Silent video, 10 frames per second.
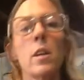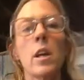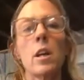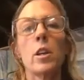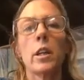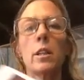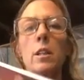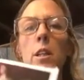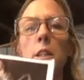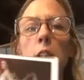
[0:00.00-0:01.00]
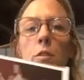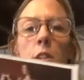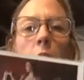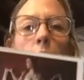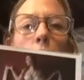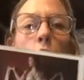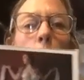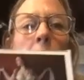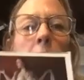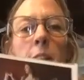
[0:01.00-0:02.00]
here, look at this for a second. So you
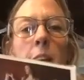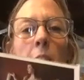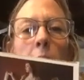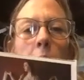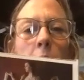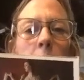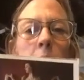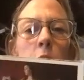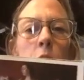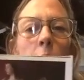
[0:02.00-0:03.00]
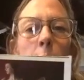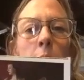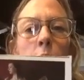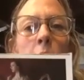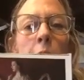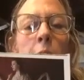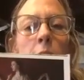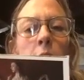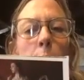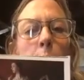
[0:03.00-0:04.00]
basically have this. I mean, you don't have the
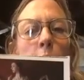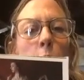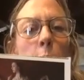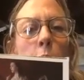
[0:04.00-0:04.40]
same picture, but you